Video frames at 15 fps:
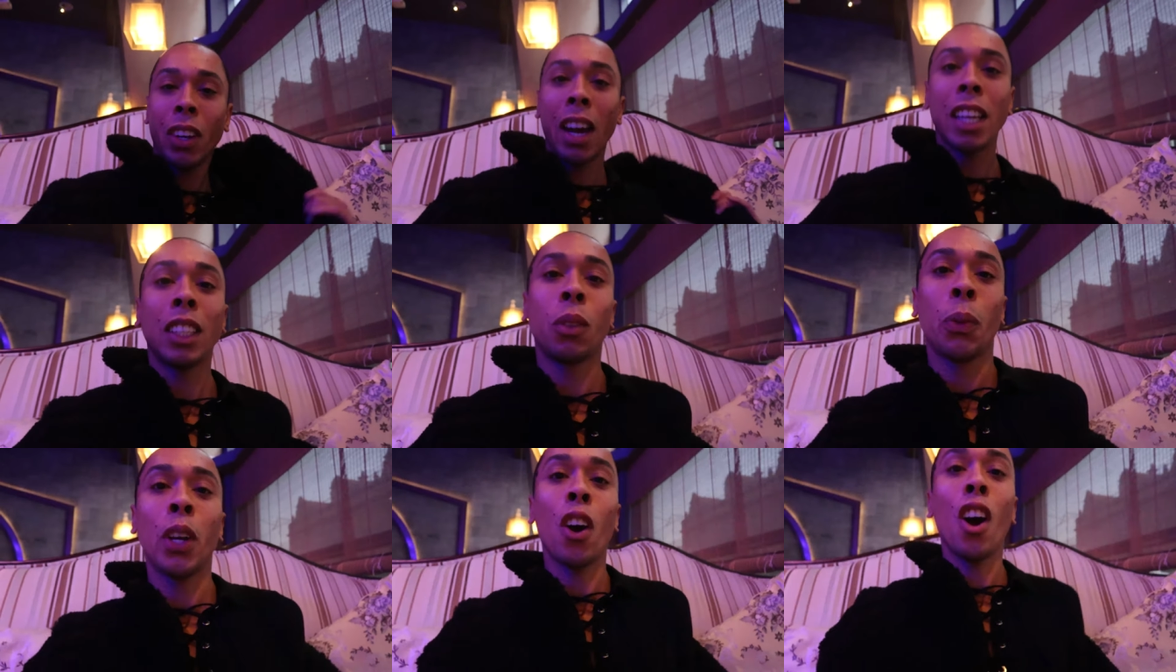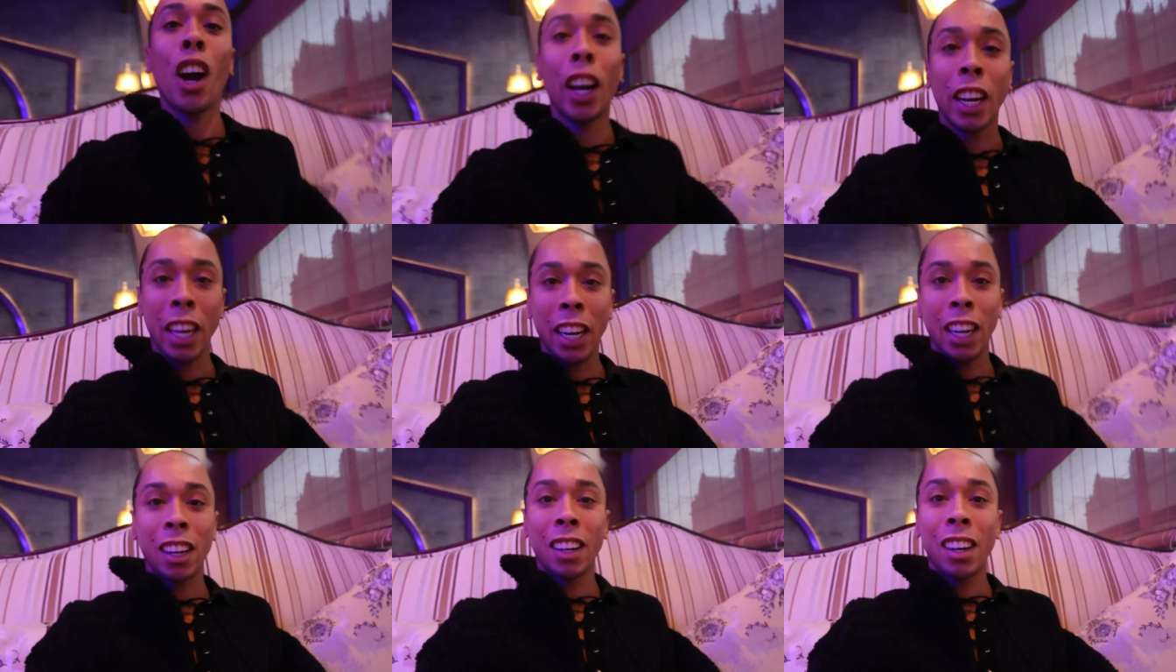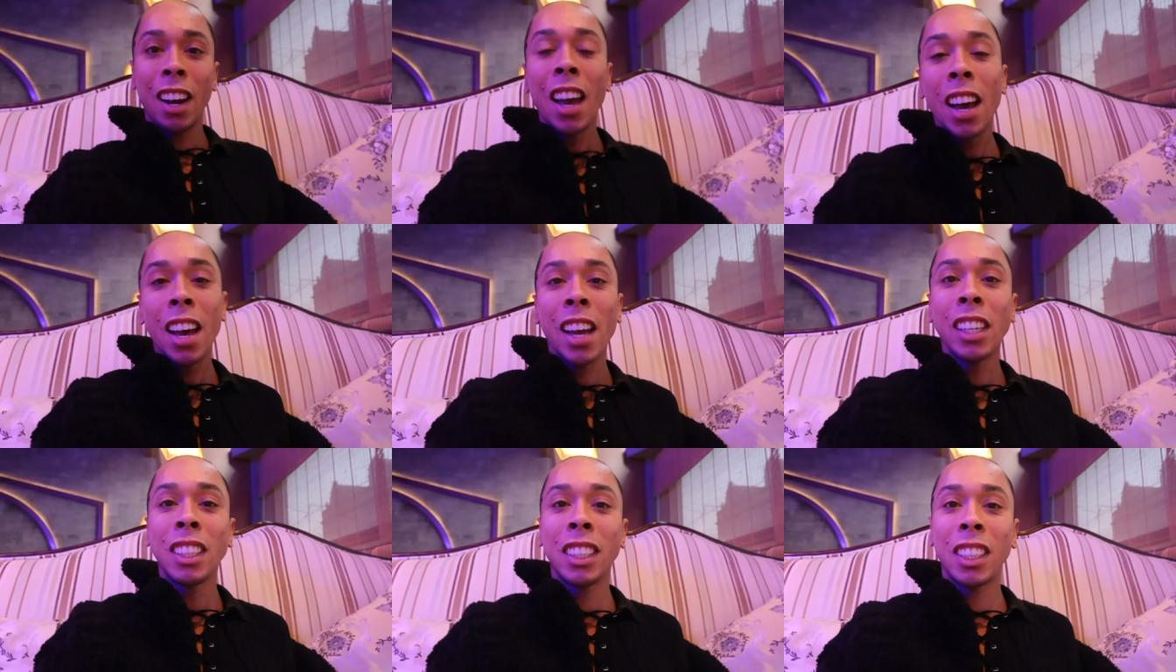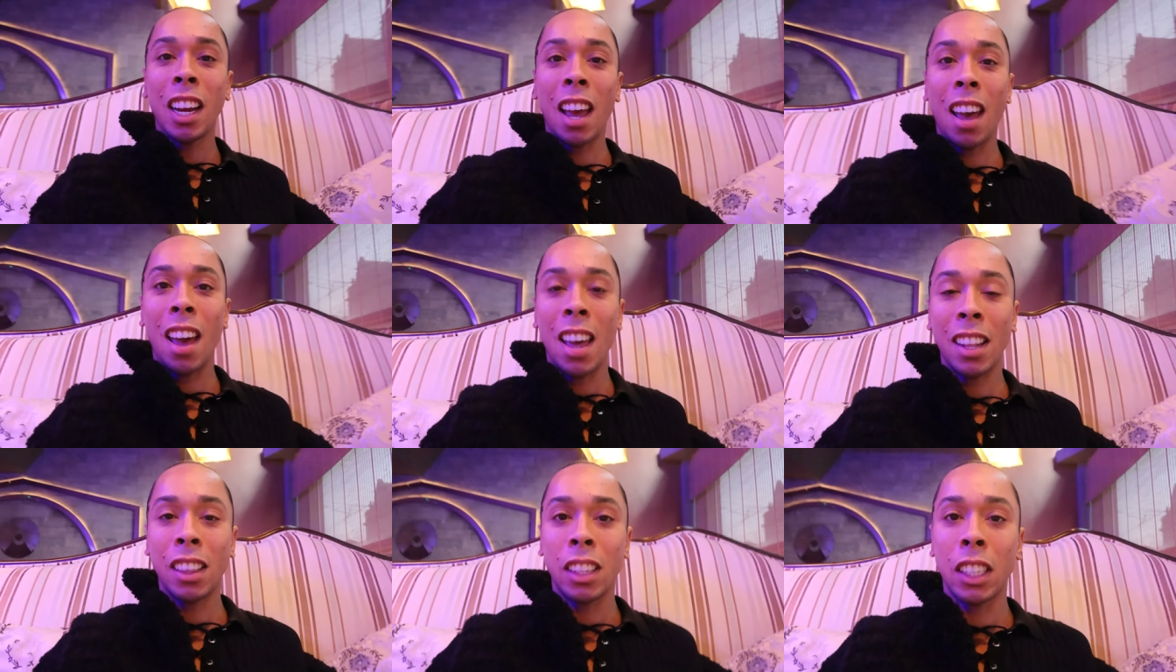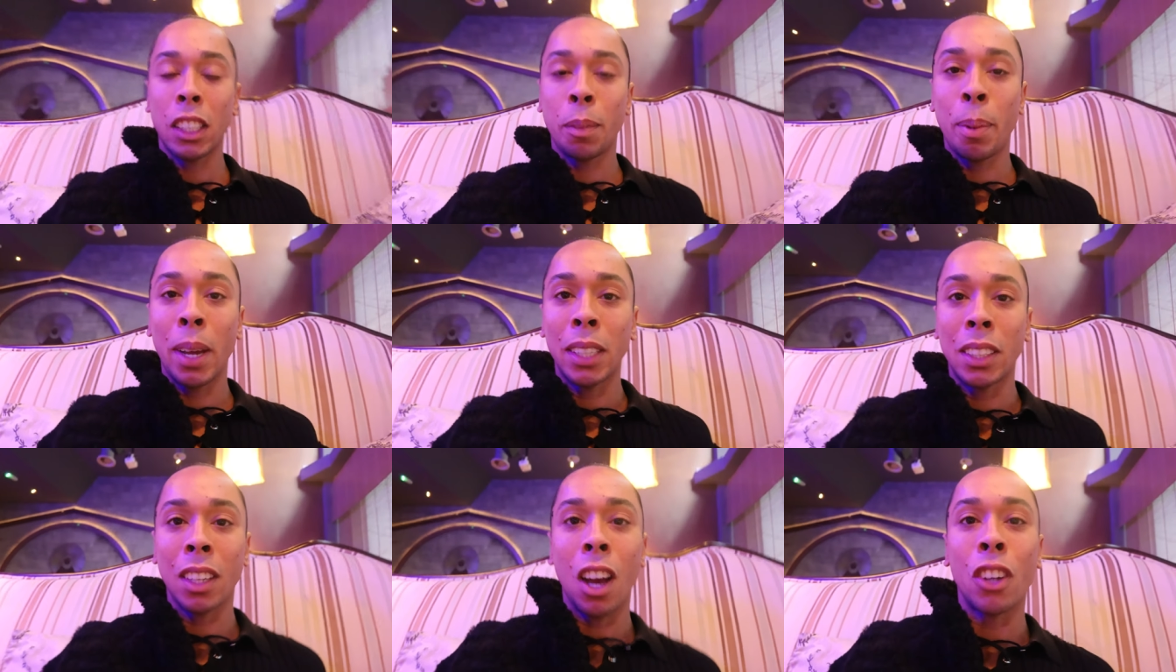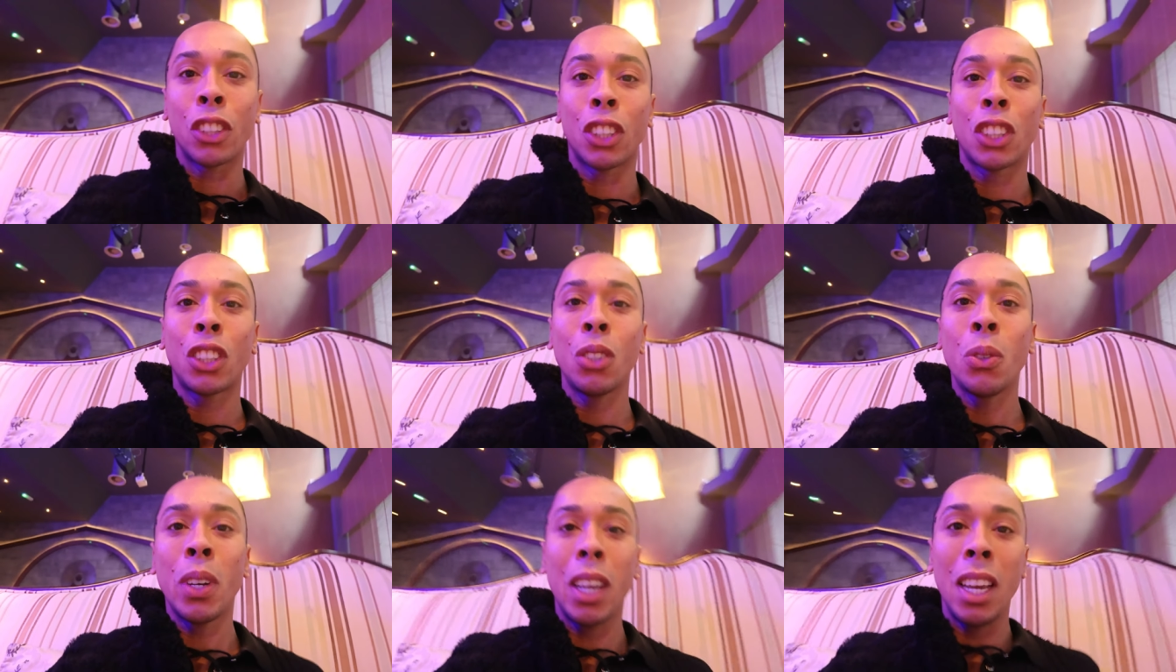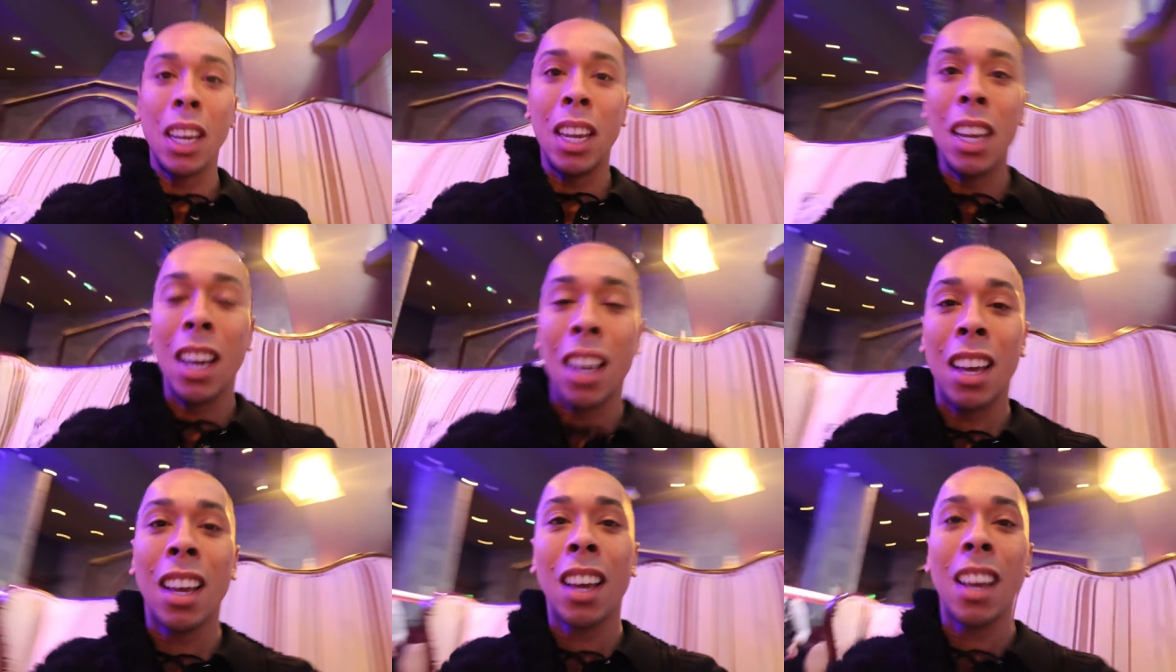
guys we are getting lunch at this place called Suki